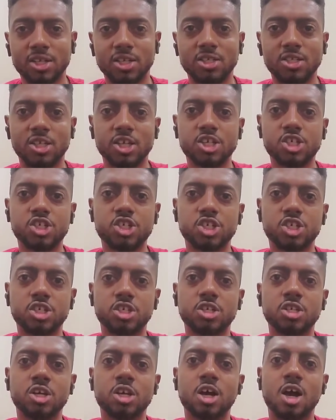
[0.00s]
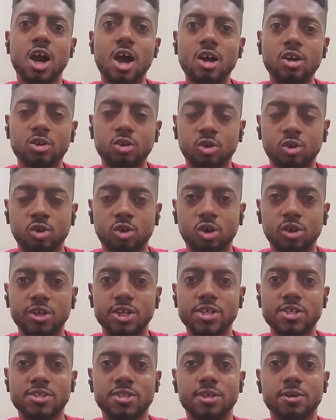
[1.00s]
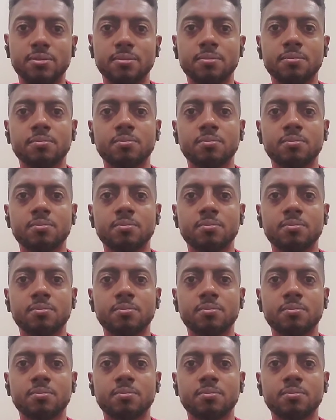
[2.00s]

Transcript: addiction, alcoholism,